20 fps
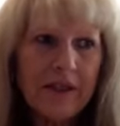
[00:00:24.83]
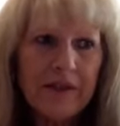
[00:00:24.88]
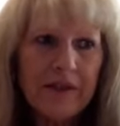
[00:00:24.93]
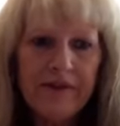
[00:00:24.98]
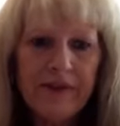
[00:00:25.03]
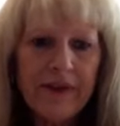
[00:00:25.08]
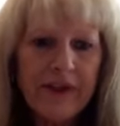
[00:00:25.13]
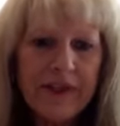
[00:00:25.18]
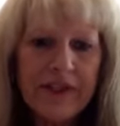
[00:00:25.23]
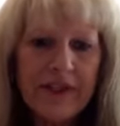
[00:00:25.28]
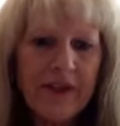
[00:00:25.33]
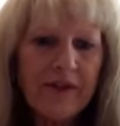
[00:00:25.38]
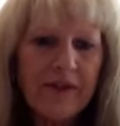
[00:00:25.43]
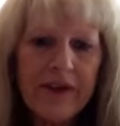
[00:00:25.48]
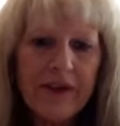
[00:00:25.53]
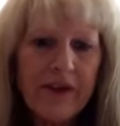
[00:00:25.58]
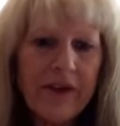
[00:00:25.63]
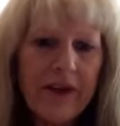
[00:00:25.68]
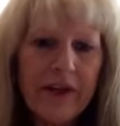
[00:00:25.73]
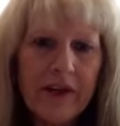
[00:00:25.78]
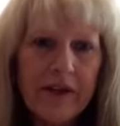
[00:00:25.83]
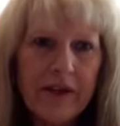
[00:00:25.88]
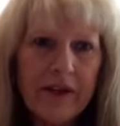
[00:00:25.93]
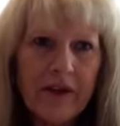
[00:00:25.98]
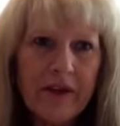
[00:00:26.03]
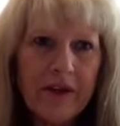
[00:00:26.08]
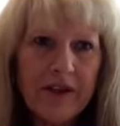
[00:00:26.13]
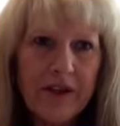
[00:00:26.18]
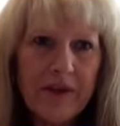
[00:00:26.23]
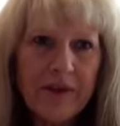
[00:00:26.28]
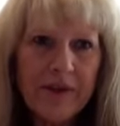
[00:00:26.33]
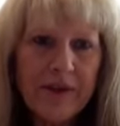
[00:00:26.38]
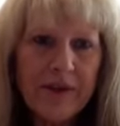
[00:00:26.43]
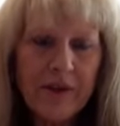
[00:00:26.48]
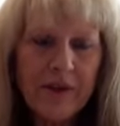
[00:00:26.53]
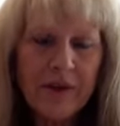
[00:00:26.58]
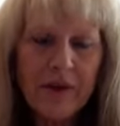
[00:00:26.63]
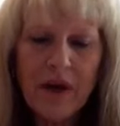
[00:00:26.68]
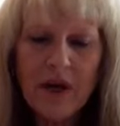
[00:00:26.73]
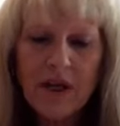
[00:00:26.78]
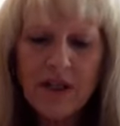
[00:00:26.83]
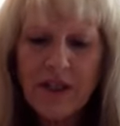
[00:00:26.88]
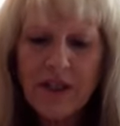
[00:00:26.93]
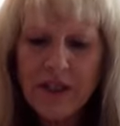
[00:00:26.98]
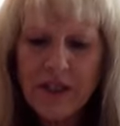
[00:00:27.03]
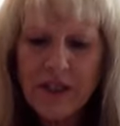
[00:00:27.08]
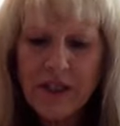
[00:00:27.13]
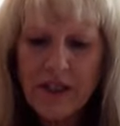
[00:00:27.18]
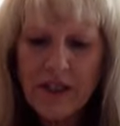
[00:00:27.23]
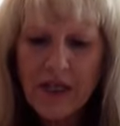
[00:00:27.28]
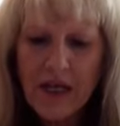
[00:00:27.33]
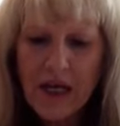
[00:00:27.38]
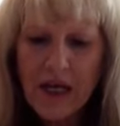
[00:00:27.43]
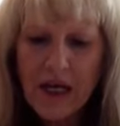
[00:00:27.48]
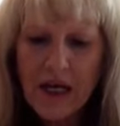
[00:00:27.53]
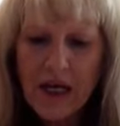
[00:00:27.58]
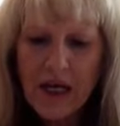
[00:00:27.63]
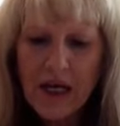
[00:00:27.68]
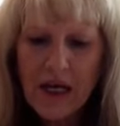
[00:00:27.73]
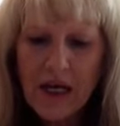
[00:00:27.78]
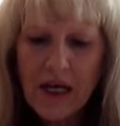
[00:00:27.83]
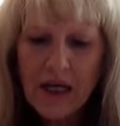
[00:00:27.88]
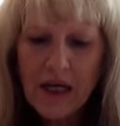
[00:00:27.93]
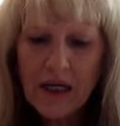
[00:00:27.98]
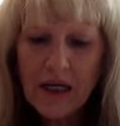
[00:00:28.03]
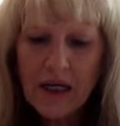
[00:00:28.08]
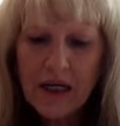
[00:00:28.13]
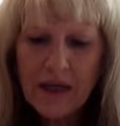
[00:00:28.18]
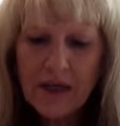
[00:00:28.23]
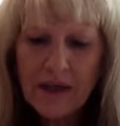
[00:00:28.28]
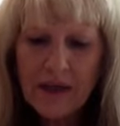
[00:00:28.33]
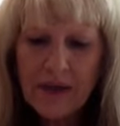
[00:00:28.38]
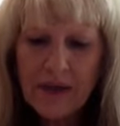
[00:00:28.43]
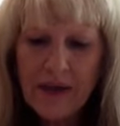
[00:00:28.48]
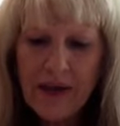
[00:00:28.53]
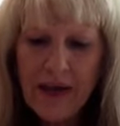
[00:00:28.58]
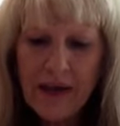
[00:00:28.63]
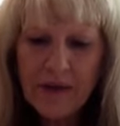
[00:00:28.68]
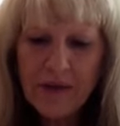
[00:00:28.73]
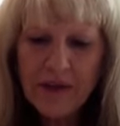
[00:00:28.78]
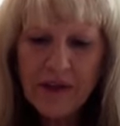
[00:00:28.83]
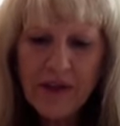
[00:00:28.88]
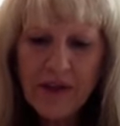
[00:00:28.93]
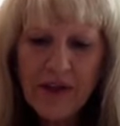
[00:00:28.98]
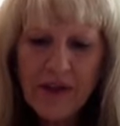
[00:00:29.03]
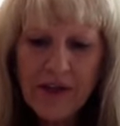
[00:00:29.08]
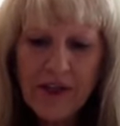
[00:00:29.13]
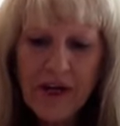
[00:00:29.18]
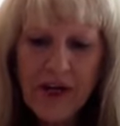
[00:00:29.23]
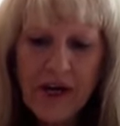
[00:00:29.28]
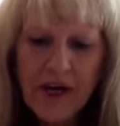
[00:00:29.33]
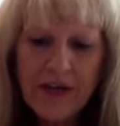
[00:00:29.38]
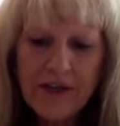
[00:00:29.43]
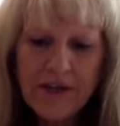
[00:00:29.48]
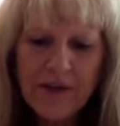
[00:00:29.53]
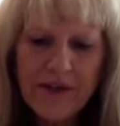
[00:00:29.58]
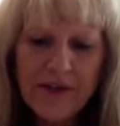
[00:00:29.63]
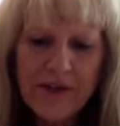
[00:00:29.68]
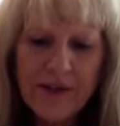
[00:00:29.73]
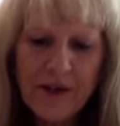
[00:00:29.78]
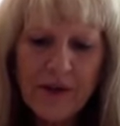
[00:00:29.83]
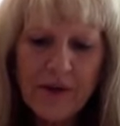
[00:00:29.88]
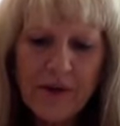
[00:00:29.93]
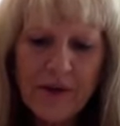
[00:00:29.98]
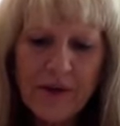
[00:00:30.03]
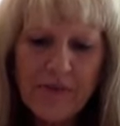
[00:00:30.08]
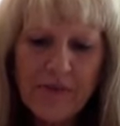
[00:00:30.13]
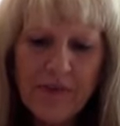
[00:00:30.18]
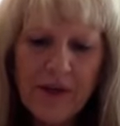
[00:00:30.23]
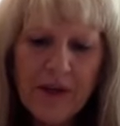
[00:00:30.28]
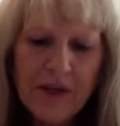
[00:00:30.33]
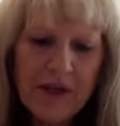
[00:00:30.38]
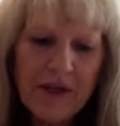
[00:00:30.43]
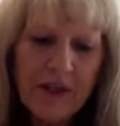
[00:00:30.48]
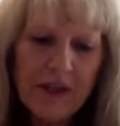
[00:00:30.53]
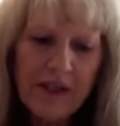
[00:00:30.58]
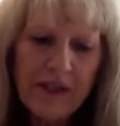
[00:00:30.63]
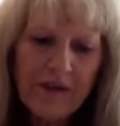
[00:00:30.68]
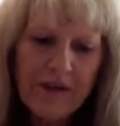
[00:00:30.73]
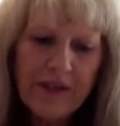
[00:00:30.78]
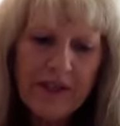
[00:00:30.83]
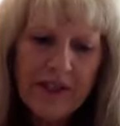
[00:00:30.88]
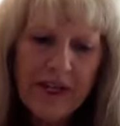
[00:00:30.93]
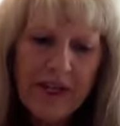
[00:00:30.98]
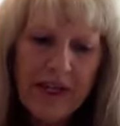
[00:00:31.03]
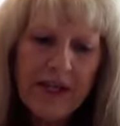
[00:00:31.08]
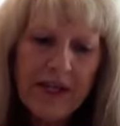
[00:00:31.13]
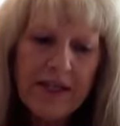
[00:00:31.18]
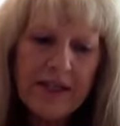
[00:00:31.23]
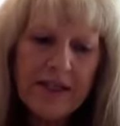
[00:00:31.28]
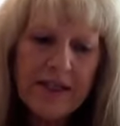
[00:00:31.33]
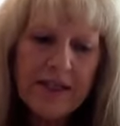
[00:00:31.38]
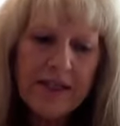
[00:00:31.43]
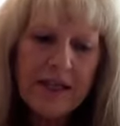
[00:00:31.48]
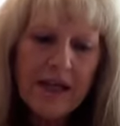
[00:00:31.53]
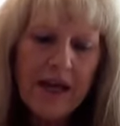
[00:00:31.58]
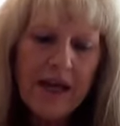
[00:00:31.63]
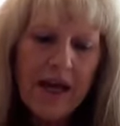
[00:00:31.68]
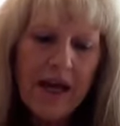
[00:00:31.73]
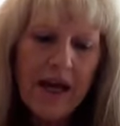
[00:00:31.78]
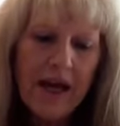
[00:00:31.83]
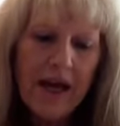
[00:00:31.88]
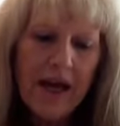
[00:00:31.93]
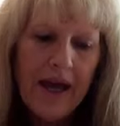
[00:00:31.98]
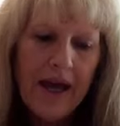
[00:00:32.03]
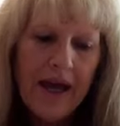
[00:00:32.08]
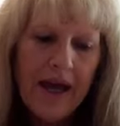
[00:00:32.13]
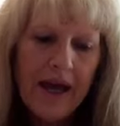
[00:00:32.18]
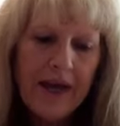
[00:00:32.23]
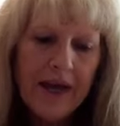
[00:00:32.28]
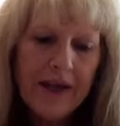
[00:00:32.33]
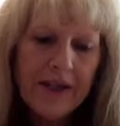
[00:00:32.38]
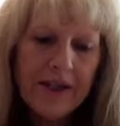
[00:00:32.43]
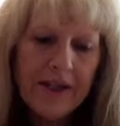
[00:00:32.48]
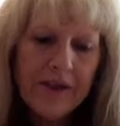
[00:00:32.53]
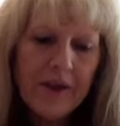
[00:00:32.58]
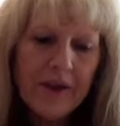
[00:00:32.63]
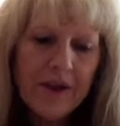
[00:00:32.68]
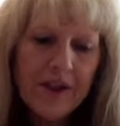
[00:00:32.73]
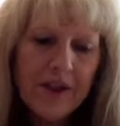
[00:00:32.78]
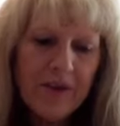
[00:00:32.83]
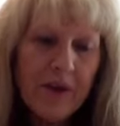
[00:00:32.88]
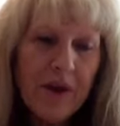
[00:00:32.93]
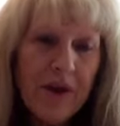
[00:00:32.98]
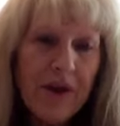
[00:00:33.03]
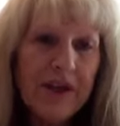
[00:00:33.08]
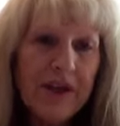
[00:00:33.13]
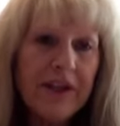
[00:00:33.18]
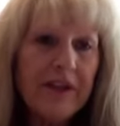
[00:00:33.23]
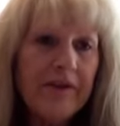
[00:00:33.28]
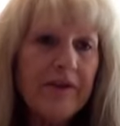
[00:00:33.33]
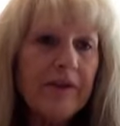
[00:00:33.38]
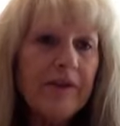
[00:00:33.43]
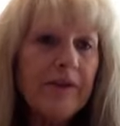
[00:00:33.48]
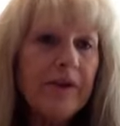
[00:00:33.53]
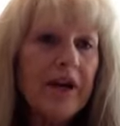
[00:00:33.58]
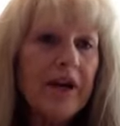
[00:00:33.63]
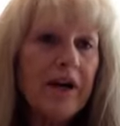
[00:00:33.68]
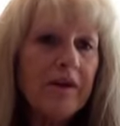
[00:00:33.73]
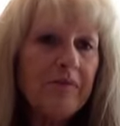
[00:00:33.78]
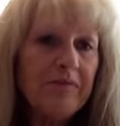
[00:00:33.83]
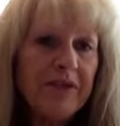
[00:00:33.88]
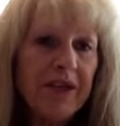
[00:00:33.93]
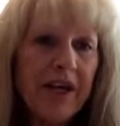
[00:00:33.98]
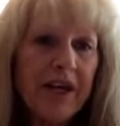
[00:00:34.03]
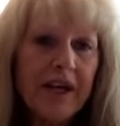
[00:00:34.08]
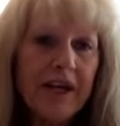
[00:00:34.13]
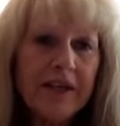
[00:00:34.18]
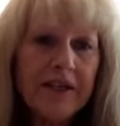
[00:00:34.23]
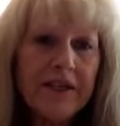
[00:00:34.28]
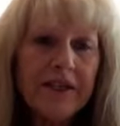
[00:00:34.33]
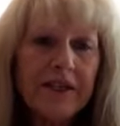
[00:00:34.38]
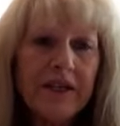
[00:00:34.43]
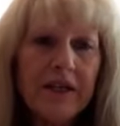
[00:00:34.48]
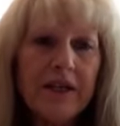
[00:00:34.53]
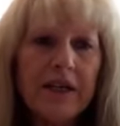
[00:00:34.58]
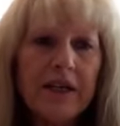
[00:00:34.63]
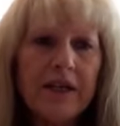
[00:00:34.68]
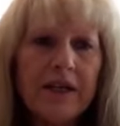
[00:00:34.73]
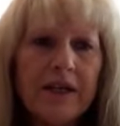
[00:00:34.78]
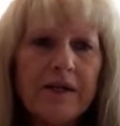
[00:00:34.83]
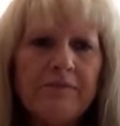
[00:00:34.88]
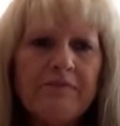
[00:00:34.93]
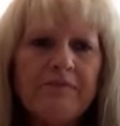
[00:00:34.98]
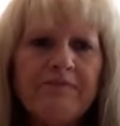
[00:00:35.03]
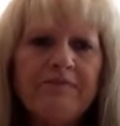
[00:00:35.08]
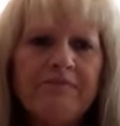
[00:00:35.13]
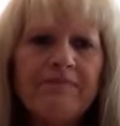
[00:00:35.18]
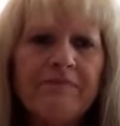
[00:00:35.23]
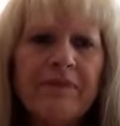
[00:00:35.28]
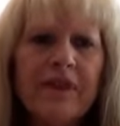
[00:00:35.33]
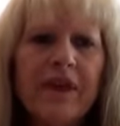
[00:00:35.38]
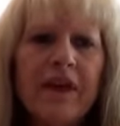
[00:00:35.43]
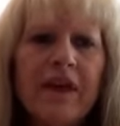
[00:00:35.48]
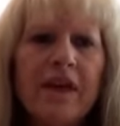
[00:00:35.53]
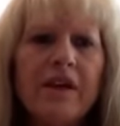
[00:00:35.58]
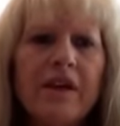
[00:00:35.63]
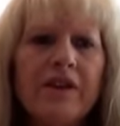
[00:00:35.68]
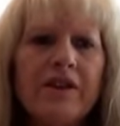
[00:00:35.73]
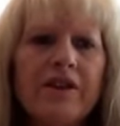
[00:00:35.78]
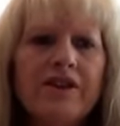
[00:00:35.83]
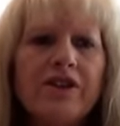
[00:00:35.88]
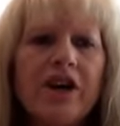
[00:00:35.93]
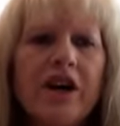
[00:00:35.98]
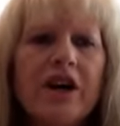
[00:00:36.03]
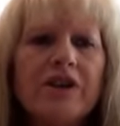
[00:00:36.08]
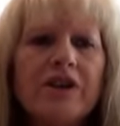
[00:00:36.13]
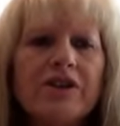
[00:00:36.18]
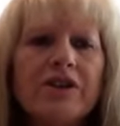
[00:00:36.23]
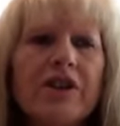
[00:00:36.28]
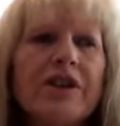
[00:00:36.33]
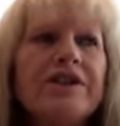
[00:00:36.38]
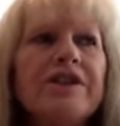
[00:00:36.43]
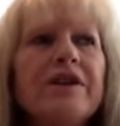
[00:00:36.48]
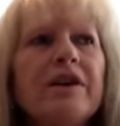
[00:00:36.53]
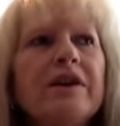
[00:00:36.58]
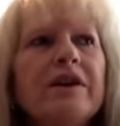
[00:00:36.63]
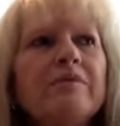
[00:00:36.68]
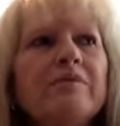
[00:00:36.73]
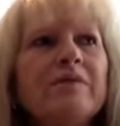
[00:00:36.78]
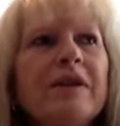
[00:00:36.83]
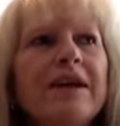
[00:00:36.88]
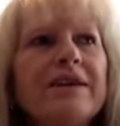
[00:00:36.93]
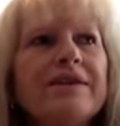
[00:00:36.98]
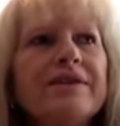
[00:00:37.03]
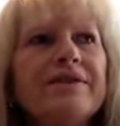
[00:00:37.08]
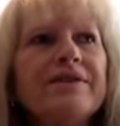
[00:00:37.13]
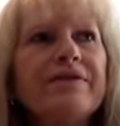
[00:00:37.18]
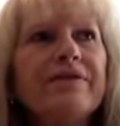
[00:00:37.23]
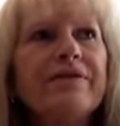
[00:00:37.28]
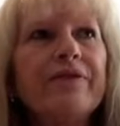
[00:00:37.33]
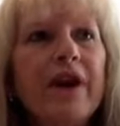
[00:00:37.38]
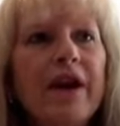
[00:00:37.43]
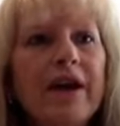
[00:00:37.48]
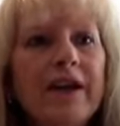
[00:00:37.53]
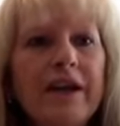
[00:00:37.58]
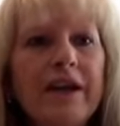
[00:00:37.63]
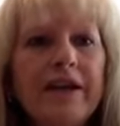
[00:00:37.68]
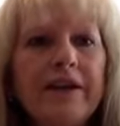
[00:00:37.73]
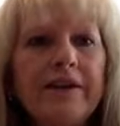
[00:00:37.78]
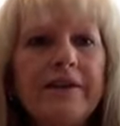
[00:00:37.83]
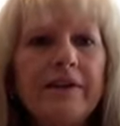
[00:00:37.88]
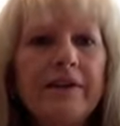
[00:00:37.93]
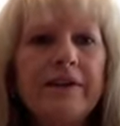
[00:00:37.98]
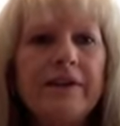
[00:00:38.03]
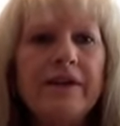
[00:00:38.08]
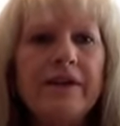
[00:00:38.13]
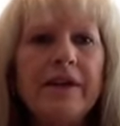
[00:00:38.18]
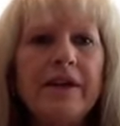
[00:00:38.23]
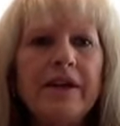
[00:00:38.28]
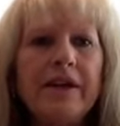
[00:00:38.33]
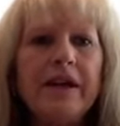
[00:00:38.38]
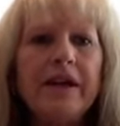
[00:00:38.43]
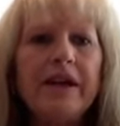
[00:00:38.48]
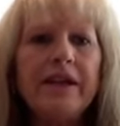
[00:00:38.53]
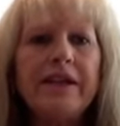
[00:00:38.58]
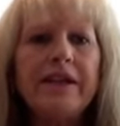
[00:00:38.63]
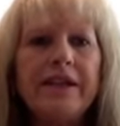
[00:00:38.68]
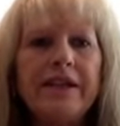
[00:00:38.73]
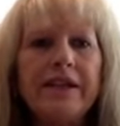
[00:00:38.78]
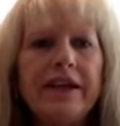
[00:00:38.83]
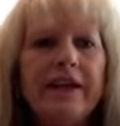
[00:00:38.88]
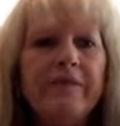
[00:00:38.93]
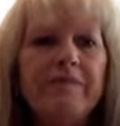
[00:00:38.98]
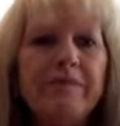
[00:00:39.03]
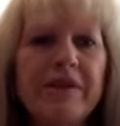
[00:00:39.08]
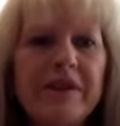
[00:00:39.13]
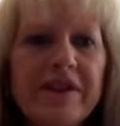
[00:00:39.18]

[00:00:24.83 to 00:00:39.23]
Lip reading: fix everything in there because I was so nauseous. That was on the 9th, so it's been 11 days. And so I just wanted to give you an update. The doctor, I saw him last Friday, and he gave me